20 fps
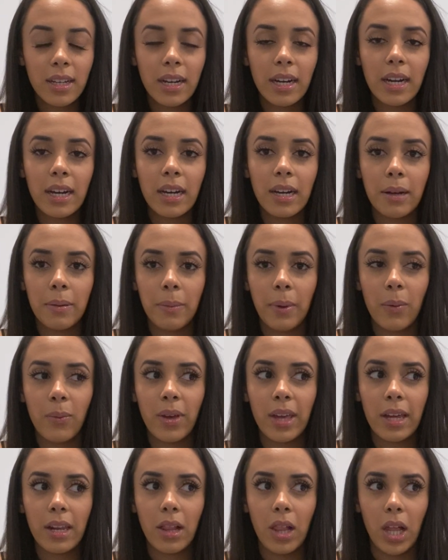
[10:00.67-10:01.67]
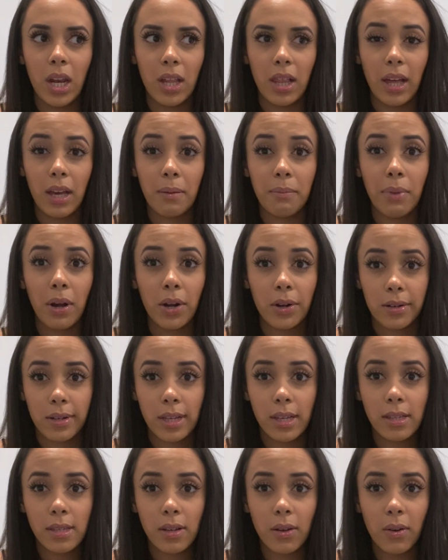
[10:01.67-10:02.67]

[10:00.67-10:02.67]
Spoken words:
And we had a lot of like parties